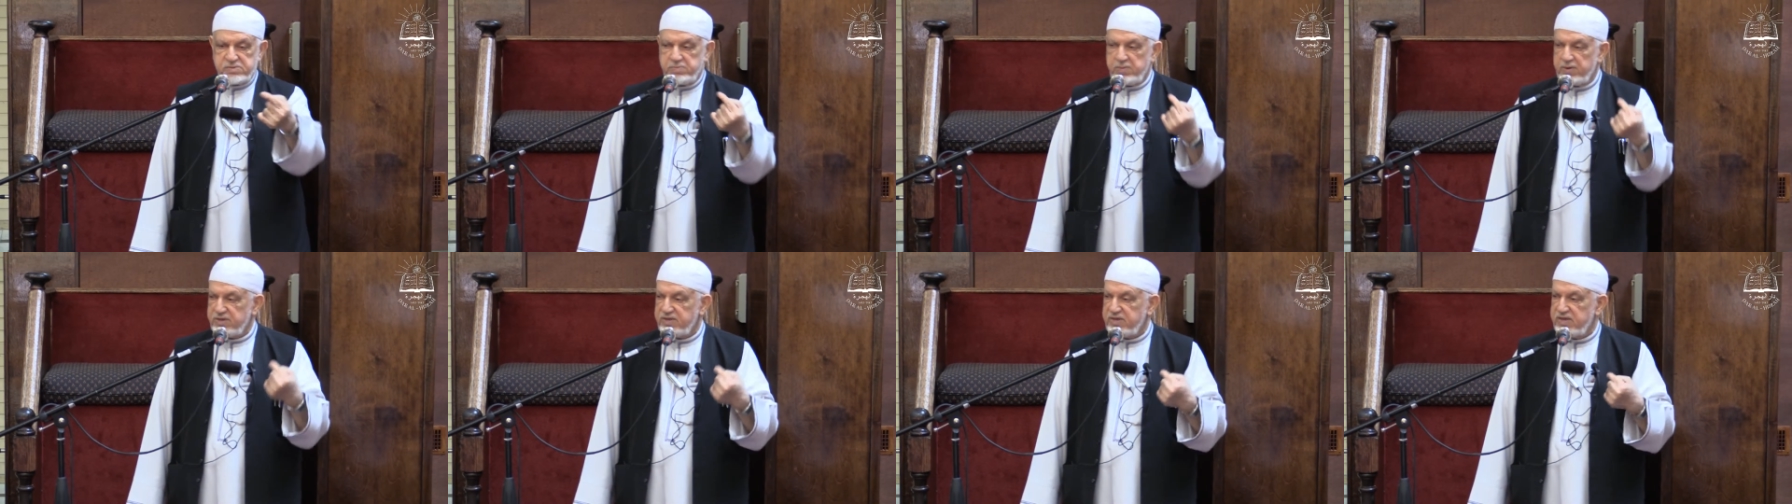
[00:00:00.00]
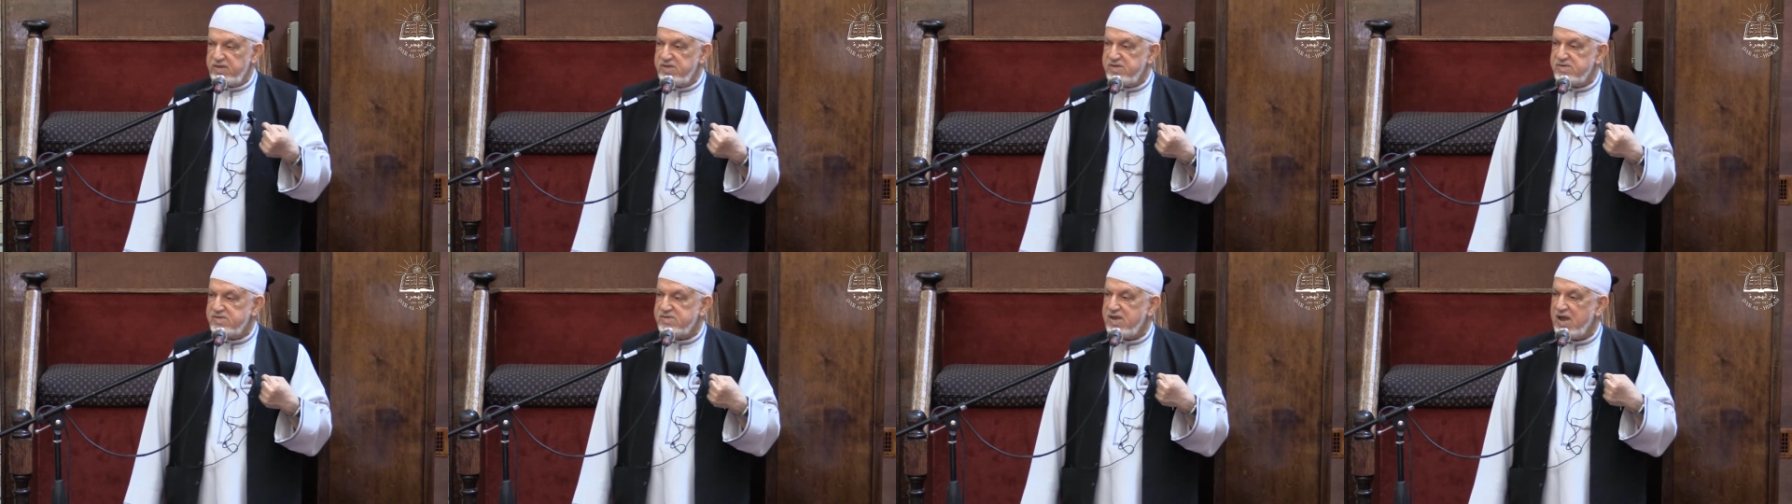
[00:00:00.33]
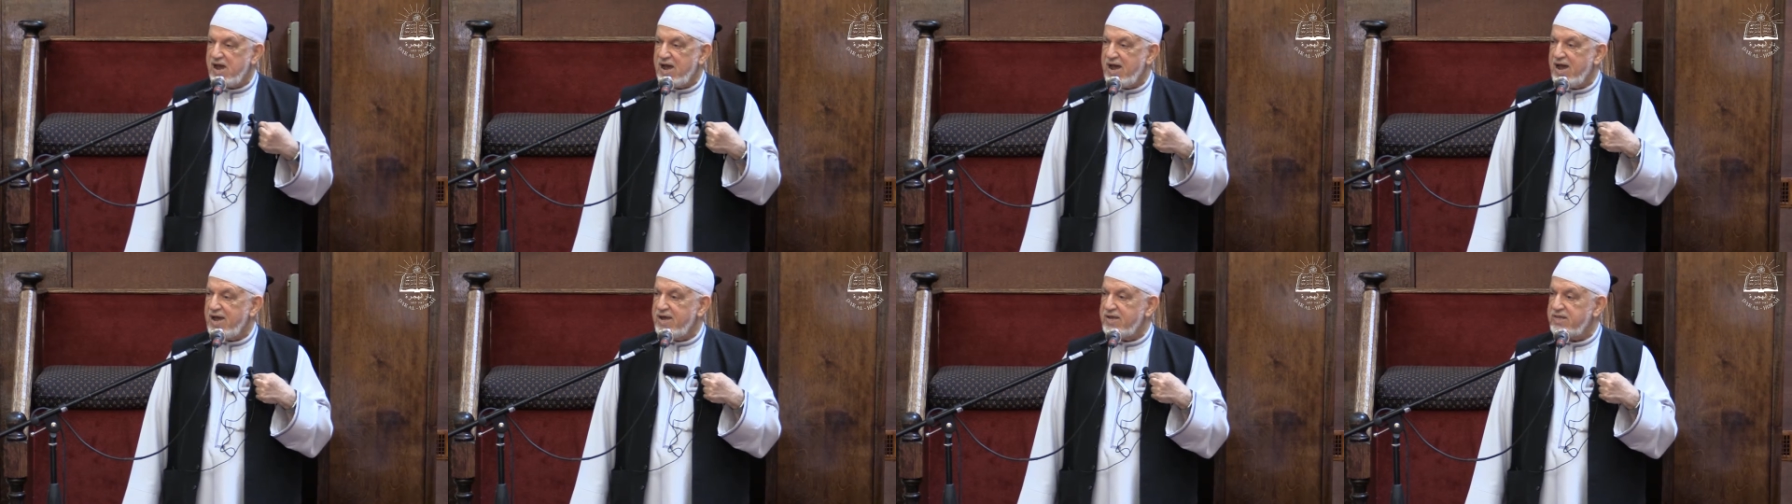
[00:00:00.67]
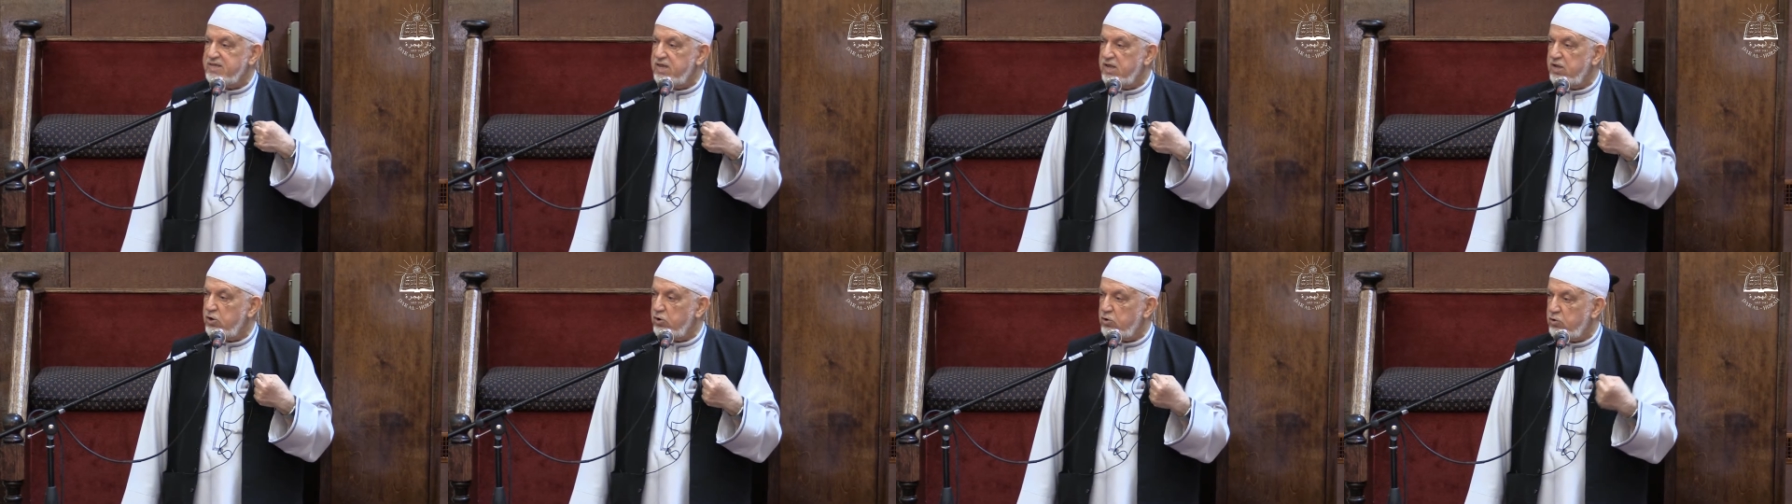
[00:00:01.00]
but he is
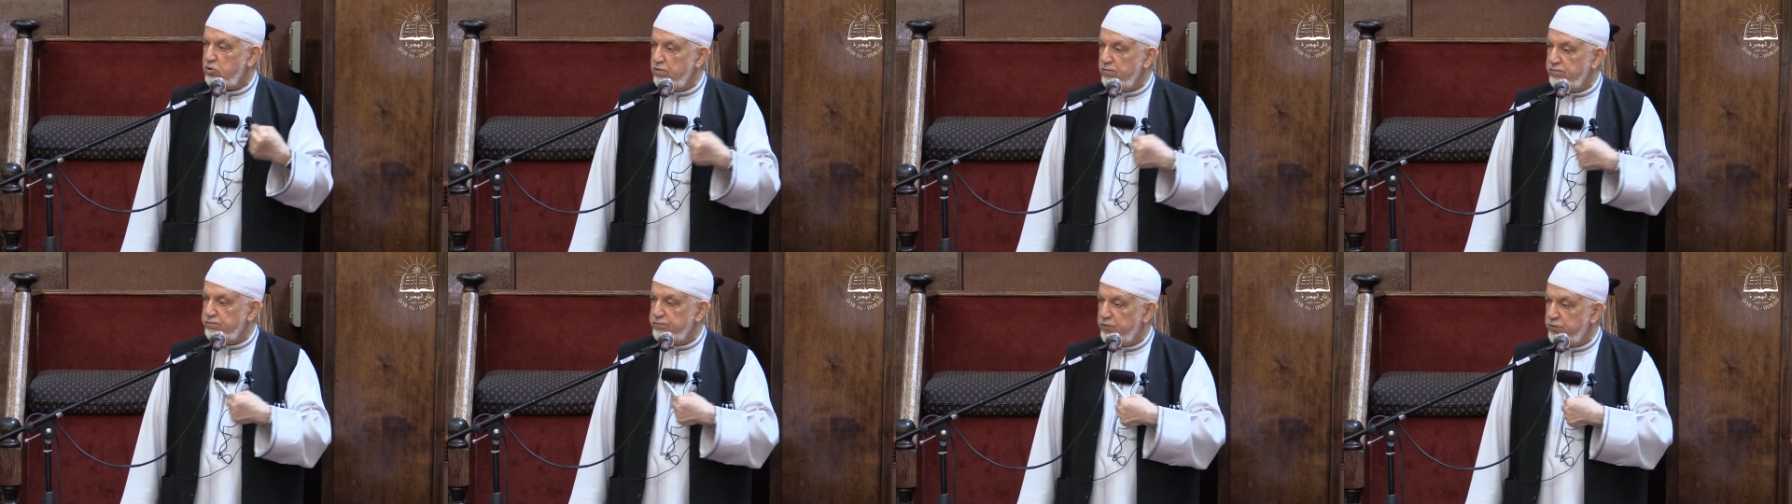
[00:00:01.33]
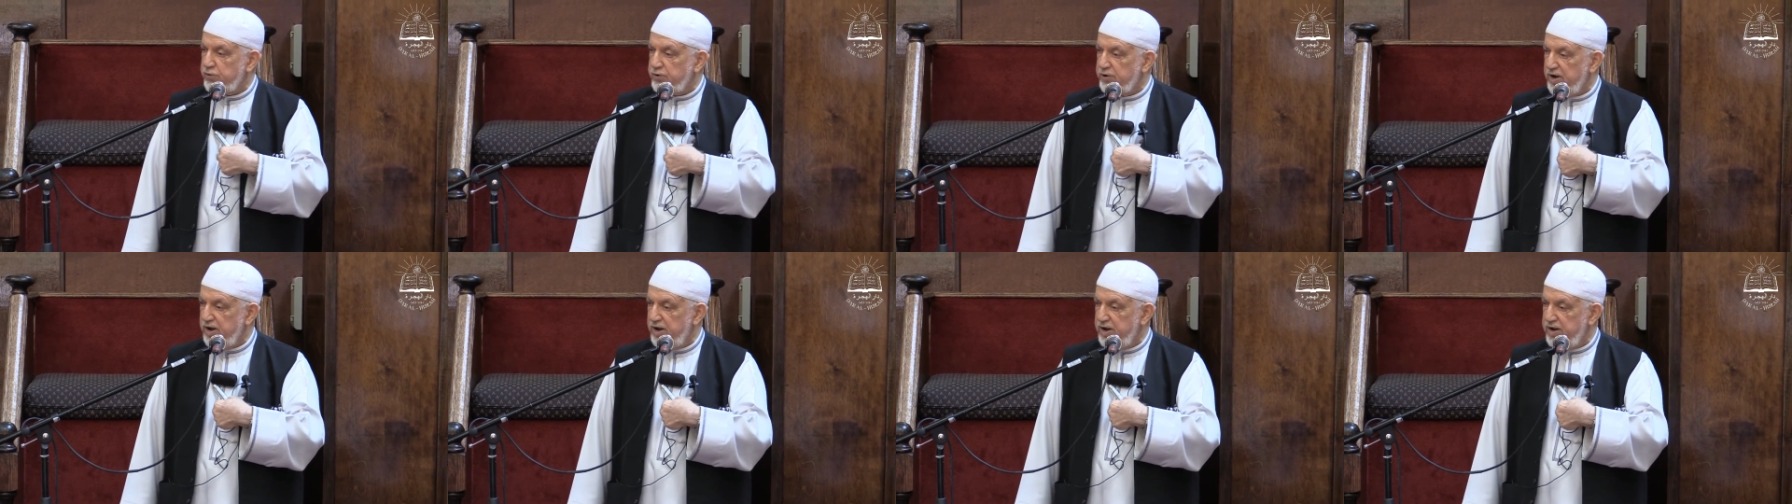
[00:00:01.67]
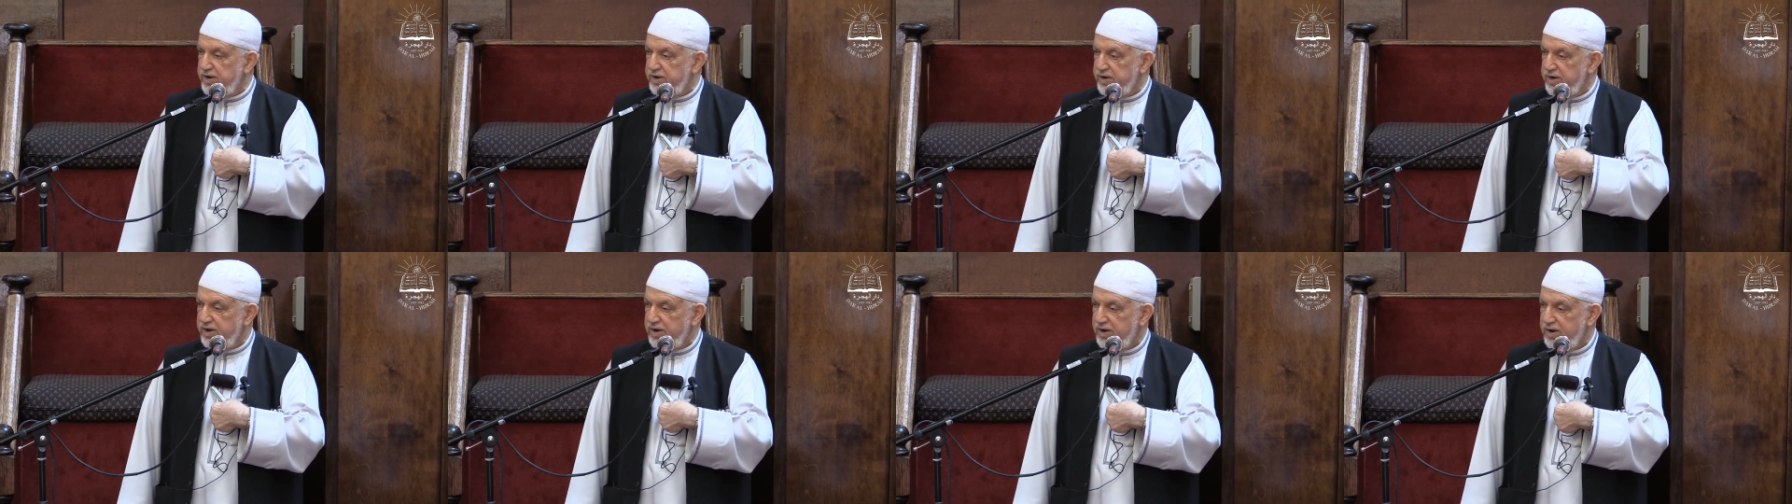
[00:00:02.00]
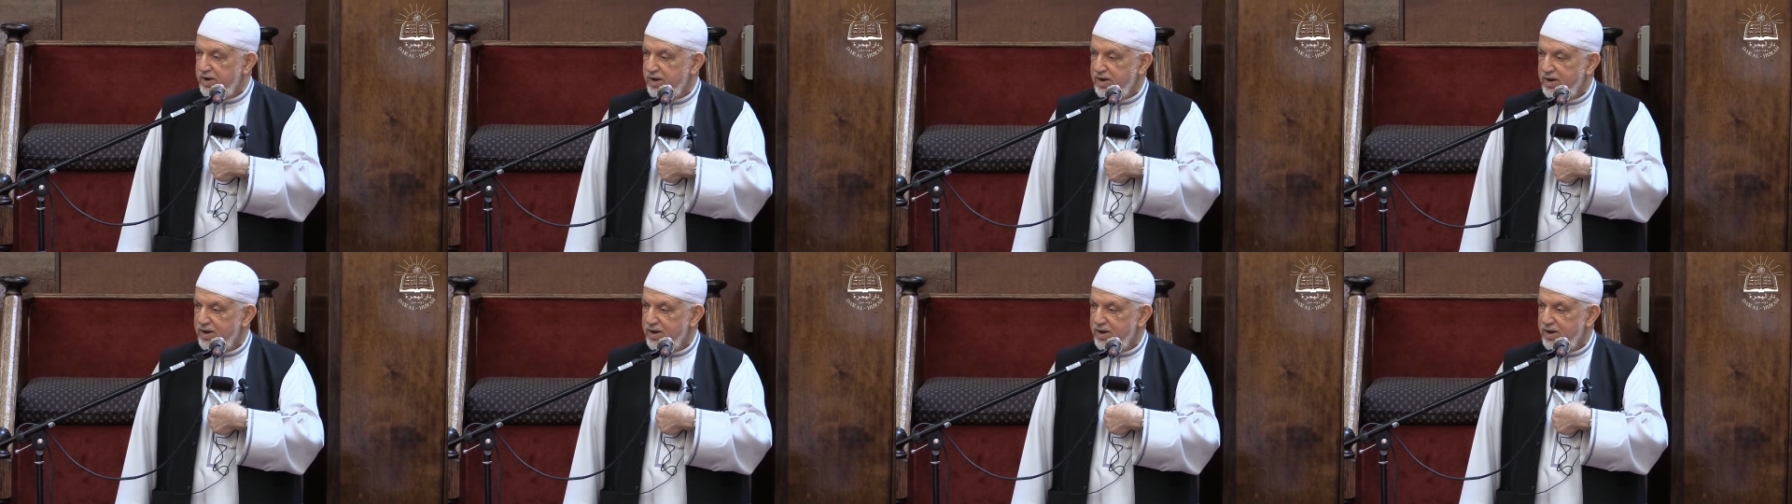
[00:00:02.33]
hiding kufr in